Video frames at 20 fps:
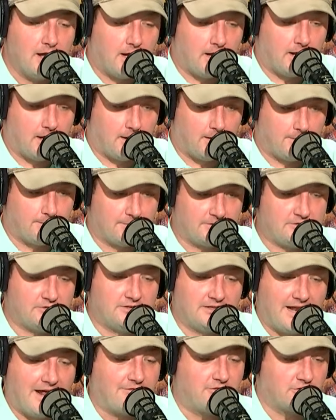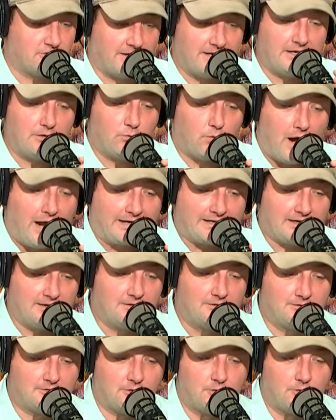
Um, but you did have Jelani Watkins,